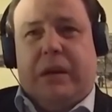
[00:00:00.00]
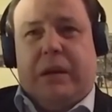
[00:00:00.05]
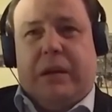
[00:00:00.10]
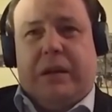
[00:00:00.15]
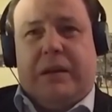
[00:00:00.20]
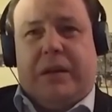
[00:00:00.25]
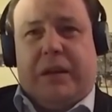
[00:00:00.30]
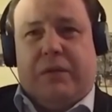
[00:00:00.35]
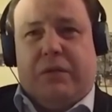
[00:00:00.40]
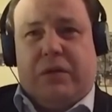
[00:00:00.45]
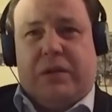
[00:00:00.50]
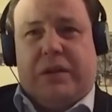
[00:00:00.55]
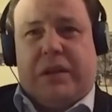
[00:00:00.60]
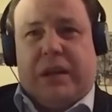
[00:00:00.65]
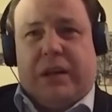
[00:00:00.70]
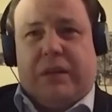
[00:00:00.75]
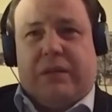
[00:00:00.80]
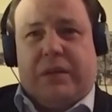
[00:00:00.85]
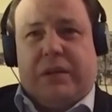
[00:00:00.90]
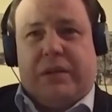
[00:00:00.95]
The civil
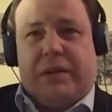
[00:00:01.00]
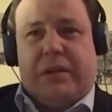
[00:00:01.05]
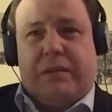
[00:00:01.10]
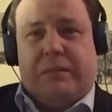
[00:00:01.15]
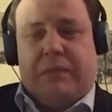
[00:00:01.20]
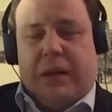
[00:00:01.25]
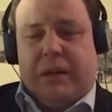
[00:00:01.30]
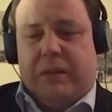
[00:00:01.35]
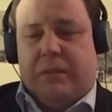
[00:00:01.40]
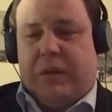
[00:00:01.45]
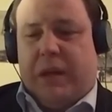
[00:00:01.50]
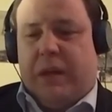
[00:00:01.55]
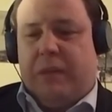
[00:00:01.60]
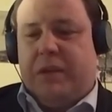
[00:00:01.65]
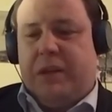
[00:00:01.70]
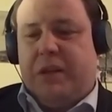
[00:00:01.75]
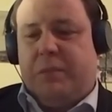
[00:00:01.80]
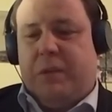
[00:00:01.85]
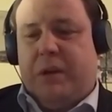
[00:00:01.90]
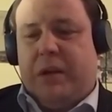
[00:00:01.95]
service, Madam
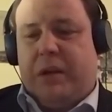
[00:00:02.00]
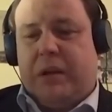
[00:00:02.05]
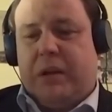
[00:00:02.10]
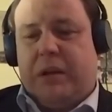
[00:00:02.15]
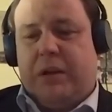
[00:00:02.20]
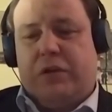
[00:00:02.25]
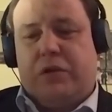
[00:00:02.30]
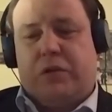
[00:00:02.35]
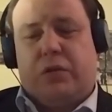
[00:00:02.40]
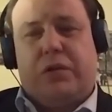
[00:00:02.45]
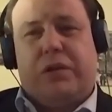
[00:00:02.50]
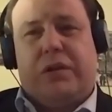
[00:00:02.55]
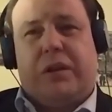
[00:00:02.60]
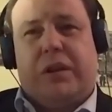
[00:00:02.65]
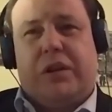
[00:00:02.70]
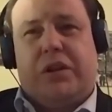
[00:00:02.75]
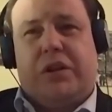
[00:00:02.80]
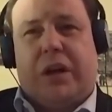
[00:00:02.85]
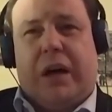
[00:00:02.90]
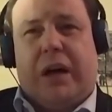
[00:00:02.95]
Deputy Speaker, has rose to
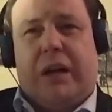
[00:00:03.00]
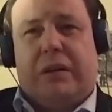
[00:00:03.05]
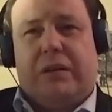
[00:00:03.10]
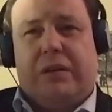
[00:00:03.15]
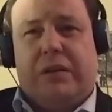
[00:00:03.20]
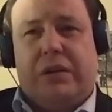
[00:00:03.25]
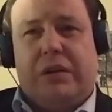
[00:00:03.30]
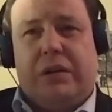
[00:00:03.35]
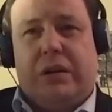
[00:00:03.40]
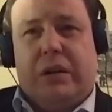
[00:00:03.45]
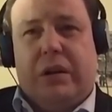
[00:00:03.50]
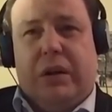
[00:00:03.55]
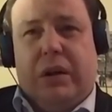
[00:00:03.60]
the challenge.